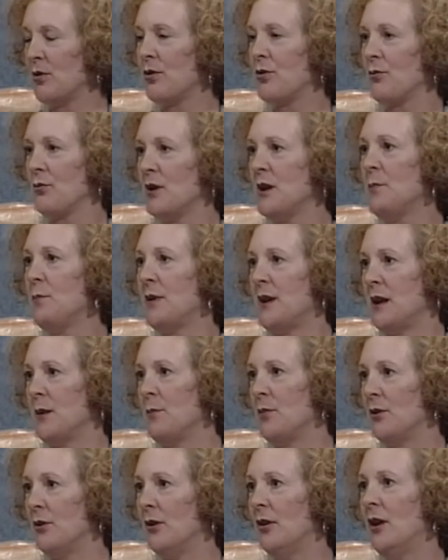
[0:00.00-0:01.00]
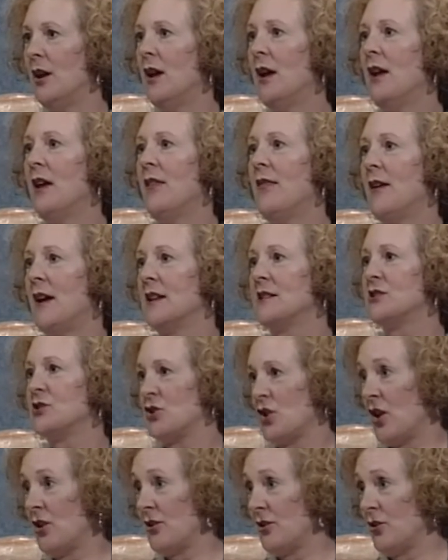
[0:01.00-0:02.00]
three people that
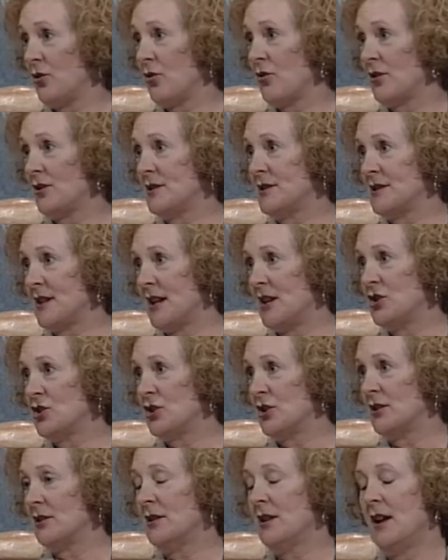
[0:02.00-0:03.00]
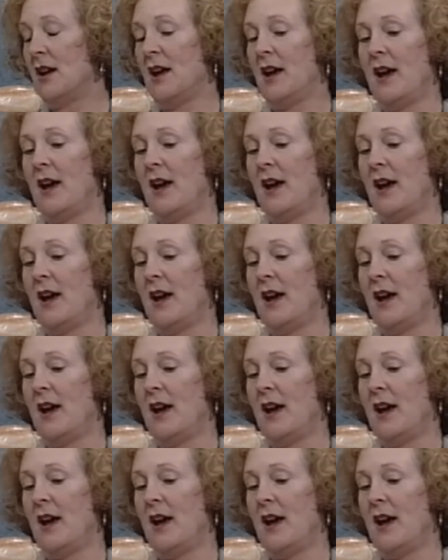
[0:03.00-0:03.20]
started the organization.